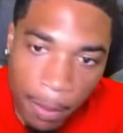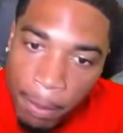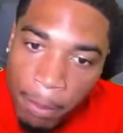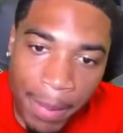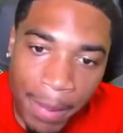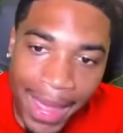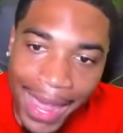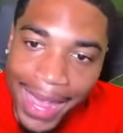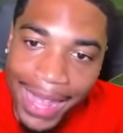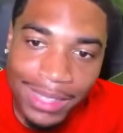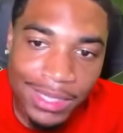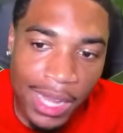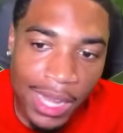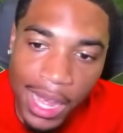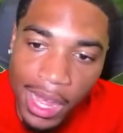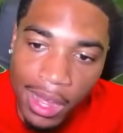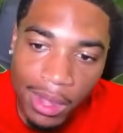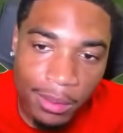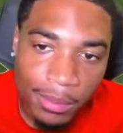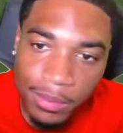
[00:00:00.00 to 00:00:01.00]
Man
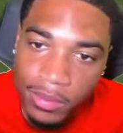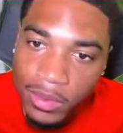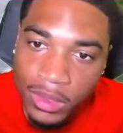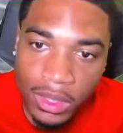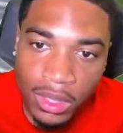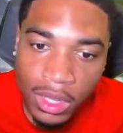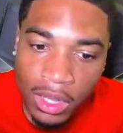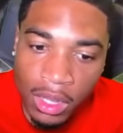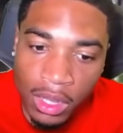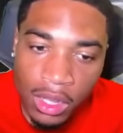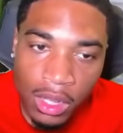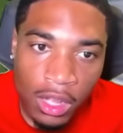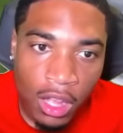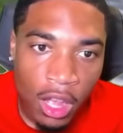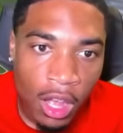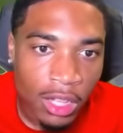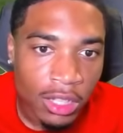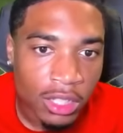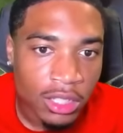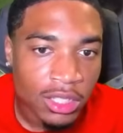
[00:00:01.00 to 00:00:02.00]
time.
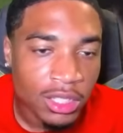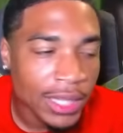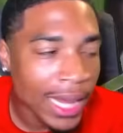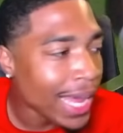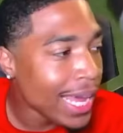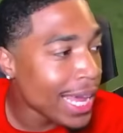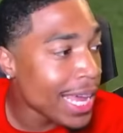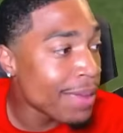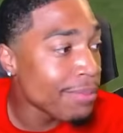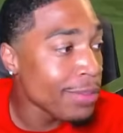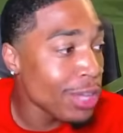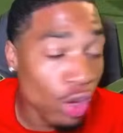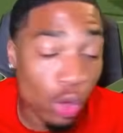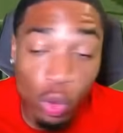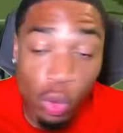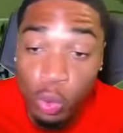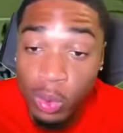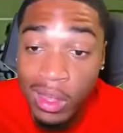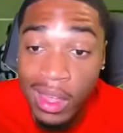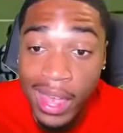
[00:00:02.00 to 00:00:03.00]

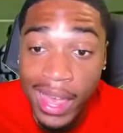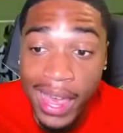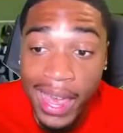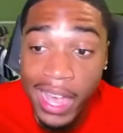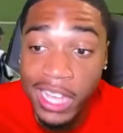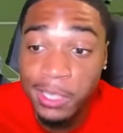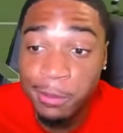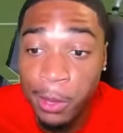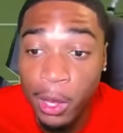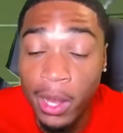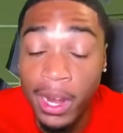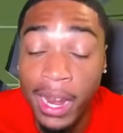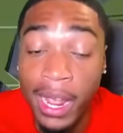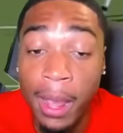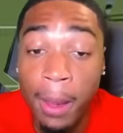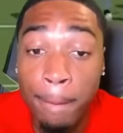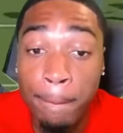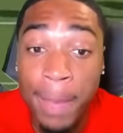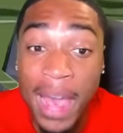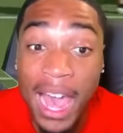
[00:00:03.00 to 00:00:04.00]
JMU is
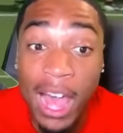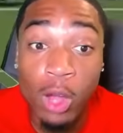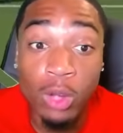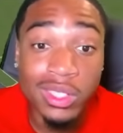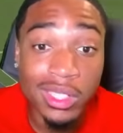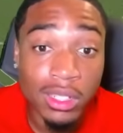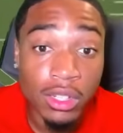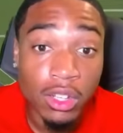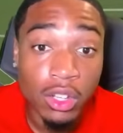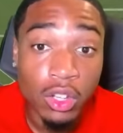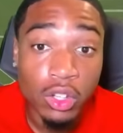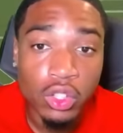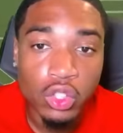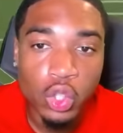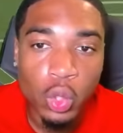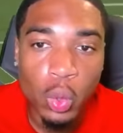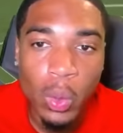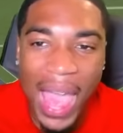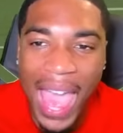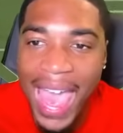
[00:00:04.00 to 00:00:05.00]
putting belt
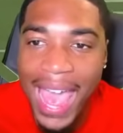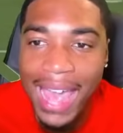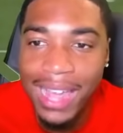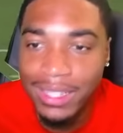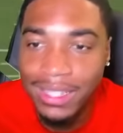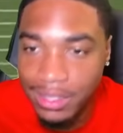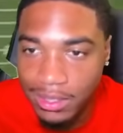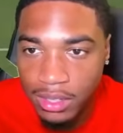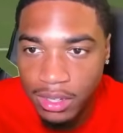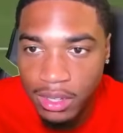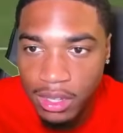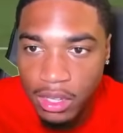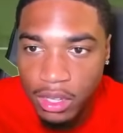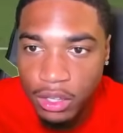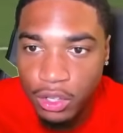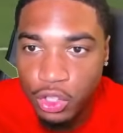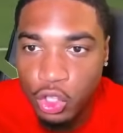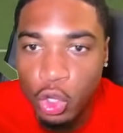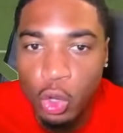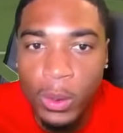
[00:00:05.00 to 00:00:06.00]
to ass.
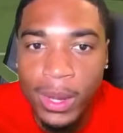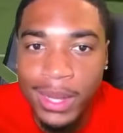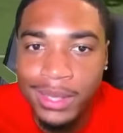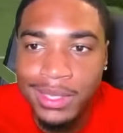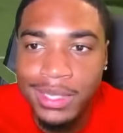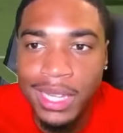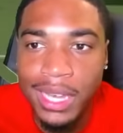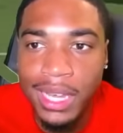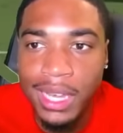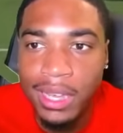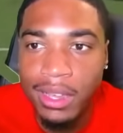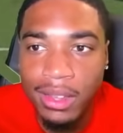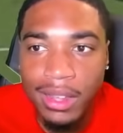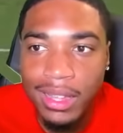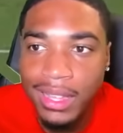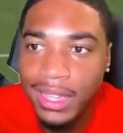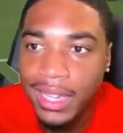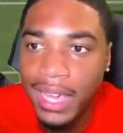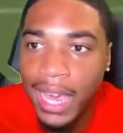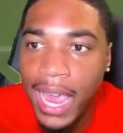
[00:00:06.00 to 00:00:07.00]
UNC
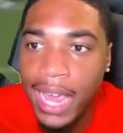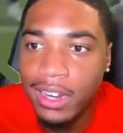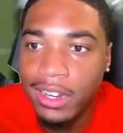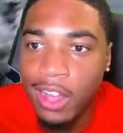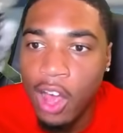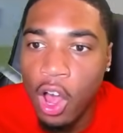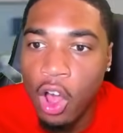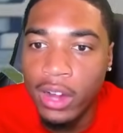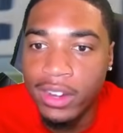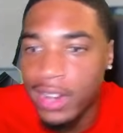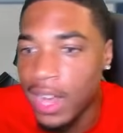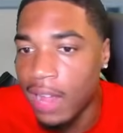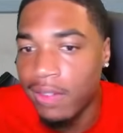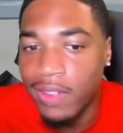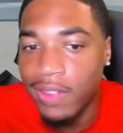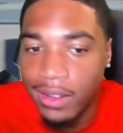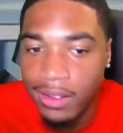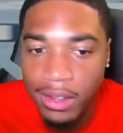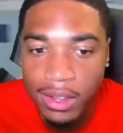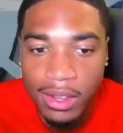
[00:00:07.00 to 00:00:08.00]
can't guard
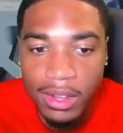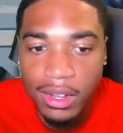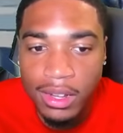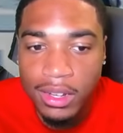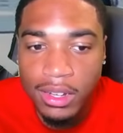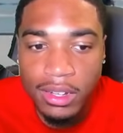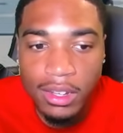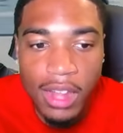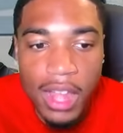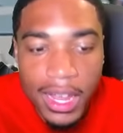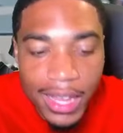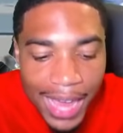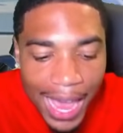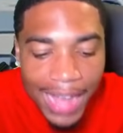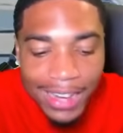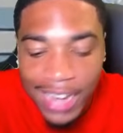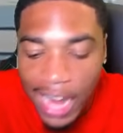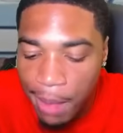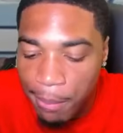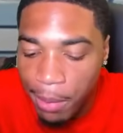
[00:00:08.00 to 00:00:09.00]
nothing. Look
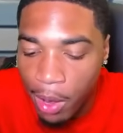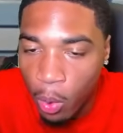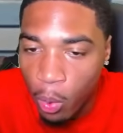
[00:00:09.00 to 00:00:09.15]
at number